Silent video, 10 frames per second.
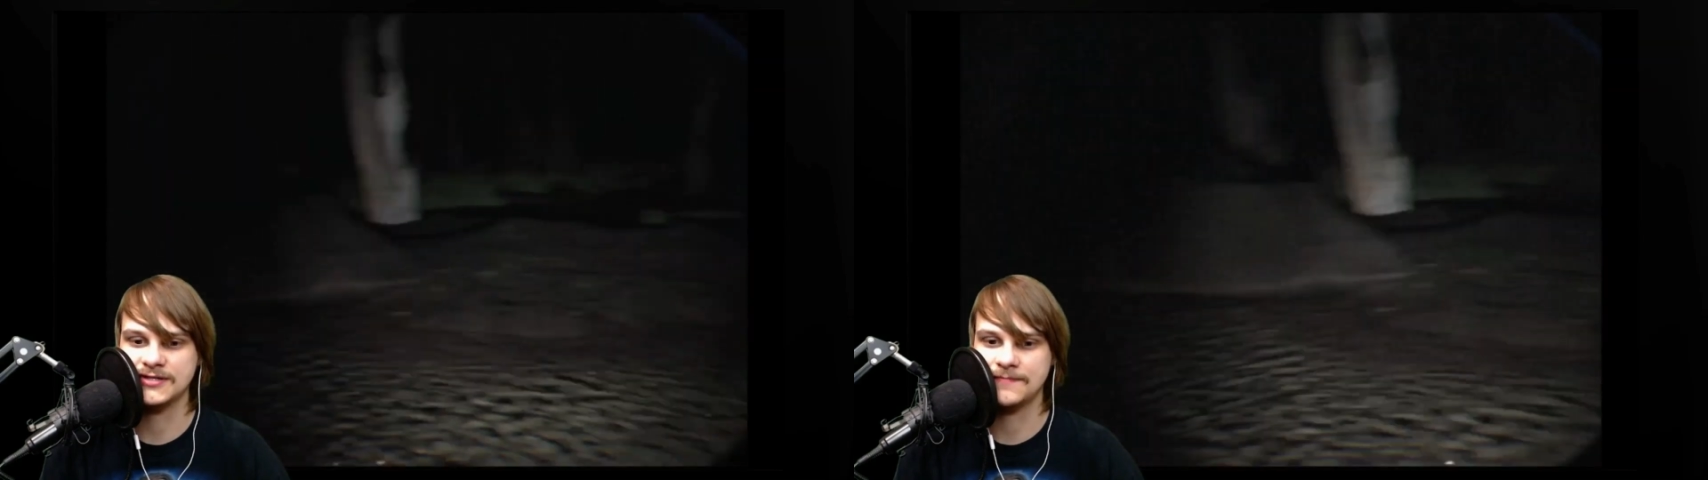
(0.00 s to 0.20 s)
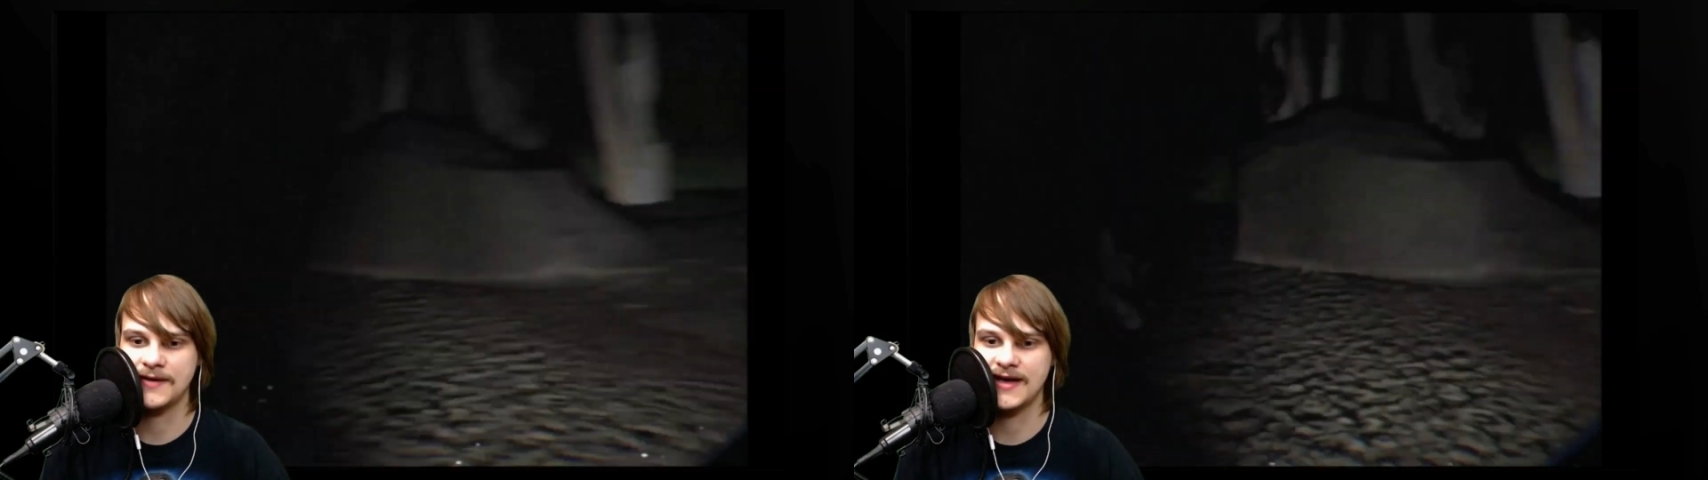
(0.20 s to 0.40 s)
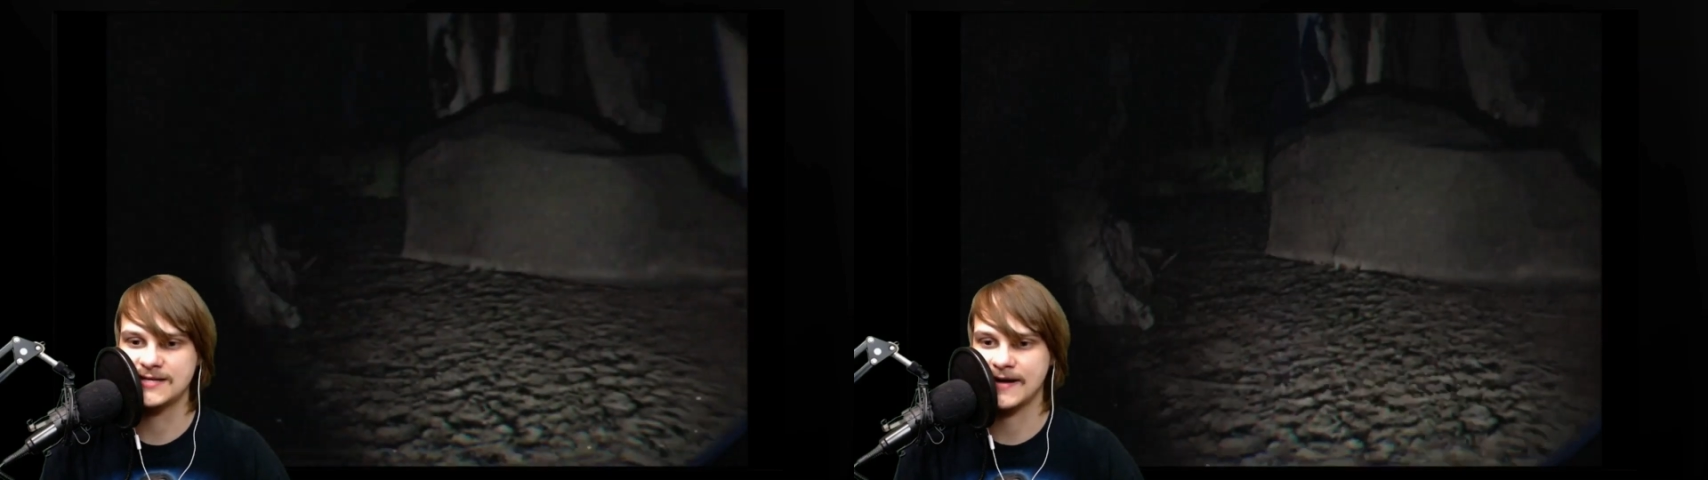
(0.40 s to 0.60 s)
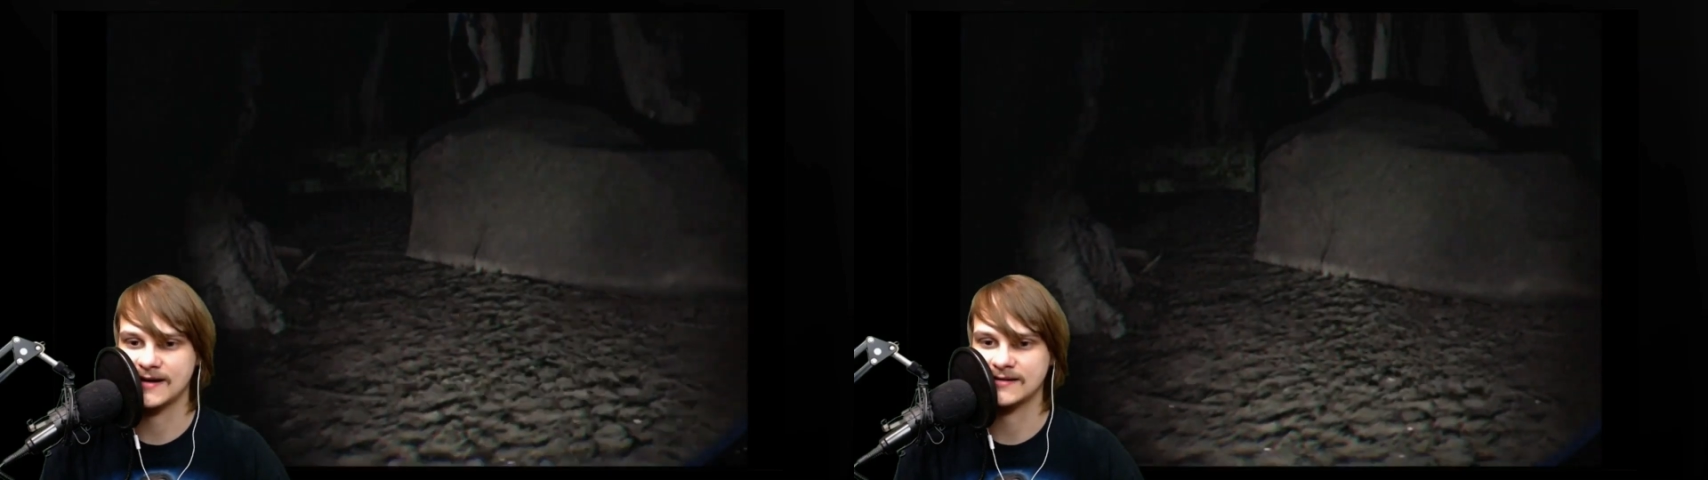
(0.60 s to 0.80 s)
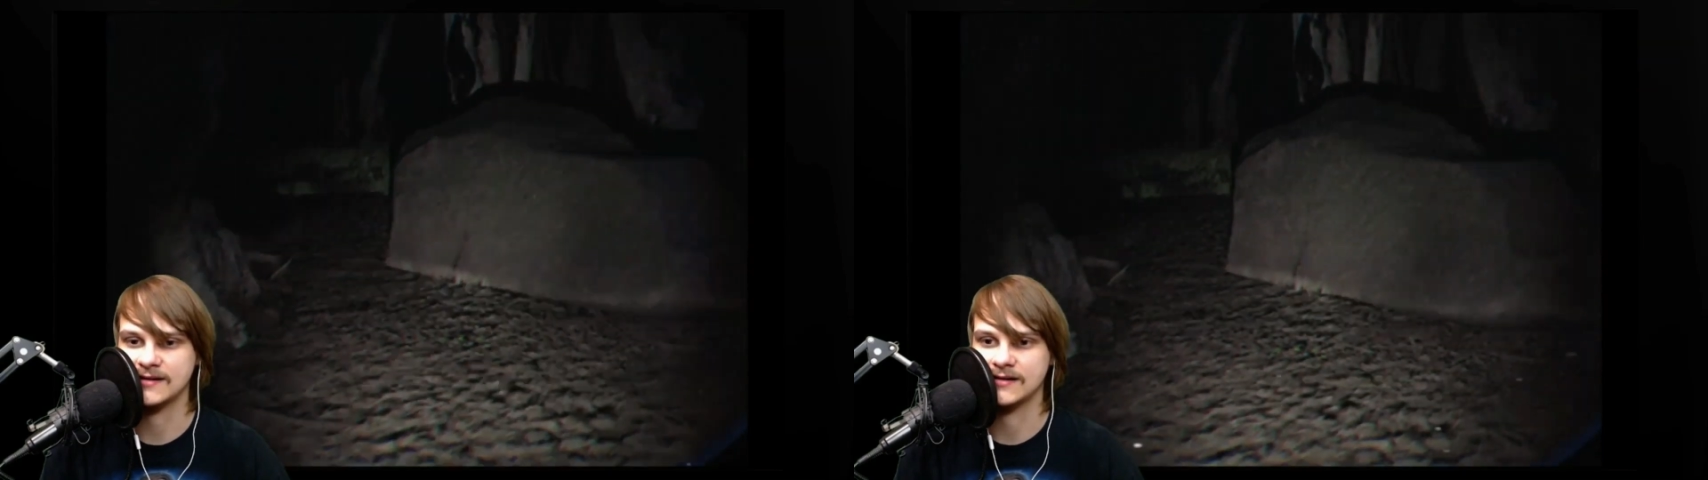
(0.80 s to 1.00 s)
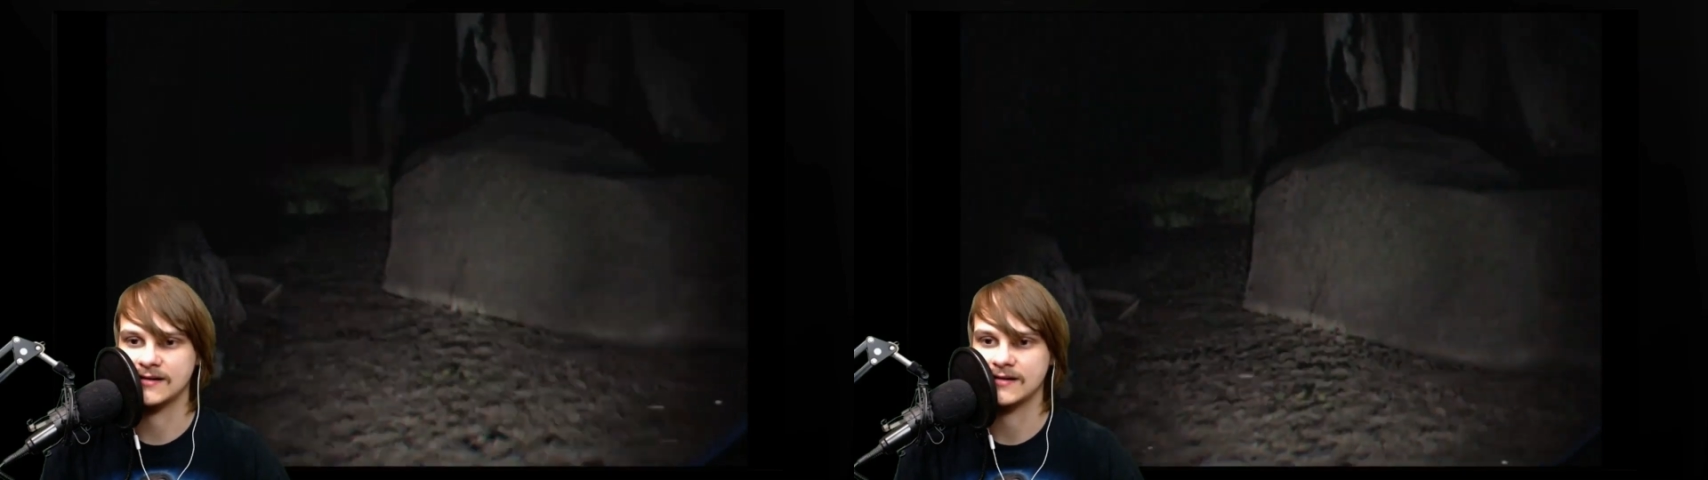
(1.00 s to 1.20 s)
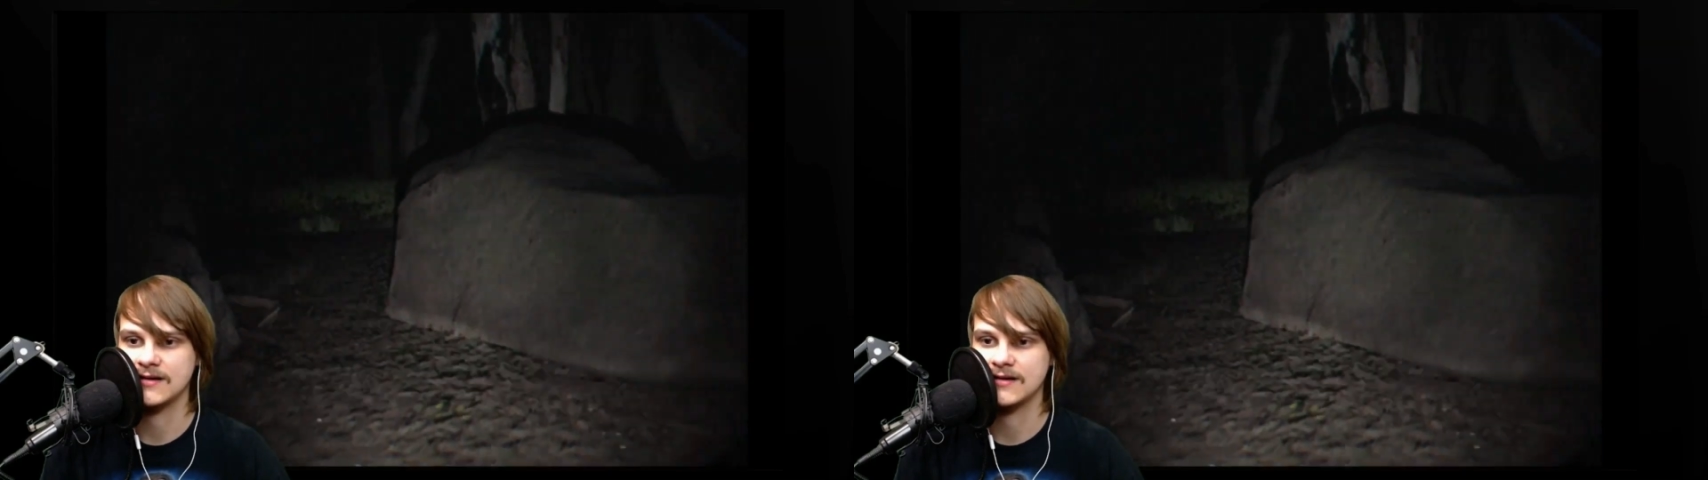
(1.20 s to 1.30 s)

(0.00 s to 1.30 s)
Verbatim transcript: a page back there?